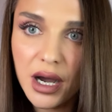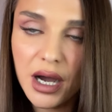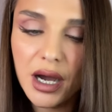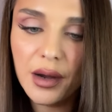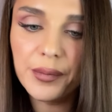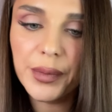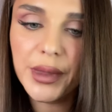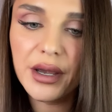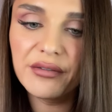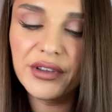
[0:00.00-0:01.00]

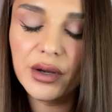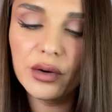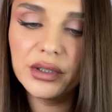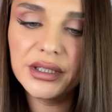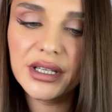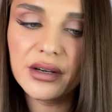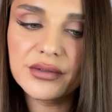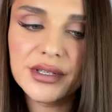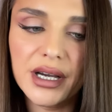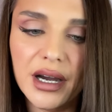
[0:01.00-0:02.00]
The only
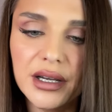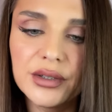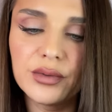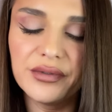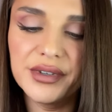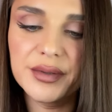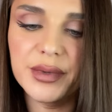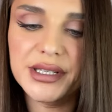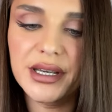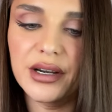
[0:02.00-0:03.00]
downside with this
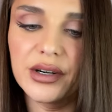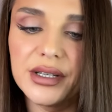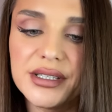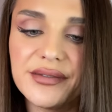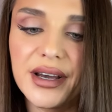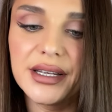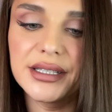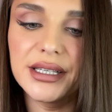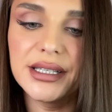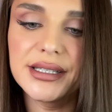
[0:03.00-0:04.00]
mascara is that
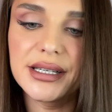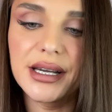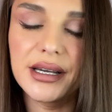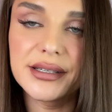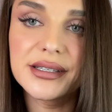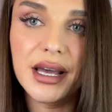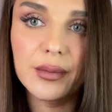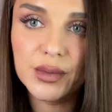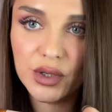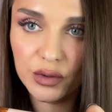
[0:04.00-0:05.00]
it
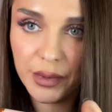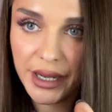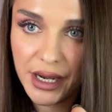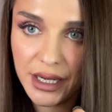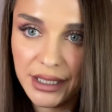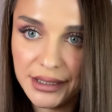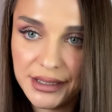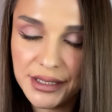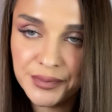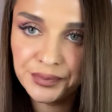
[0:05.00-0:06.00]
stamps on my
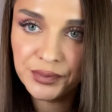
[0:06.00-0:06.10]
eyelids.